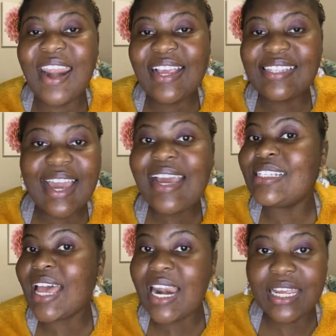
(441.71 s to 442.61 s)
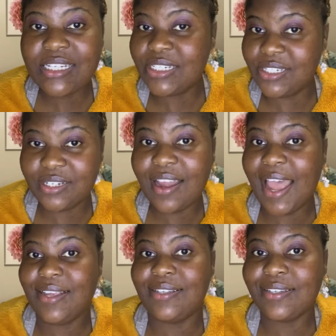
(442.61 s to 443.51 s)
I say is alleged,
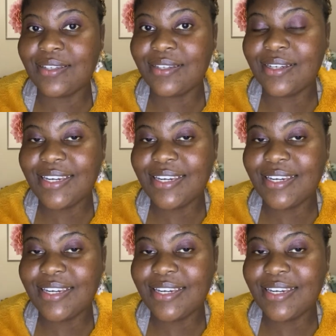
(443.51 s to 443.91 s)
guys,